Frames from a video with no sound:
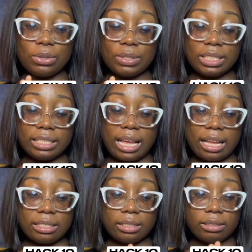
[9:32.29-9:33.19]
You see
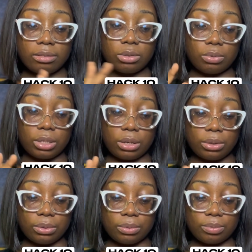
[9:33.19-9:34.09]
that? Oh
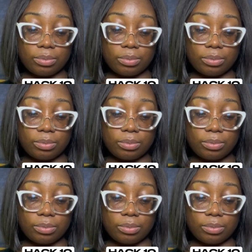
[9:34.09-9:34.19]
no,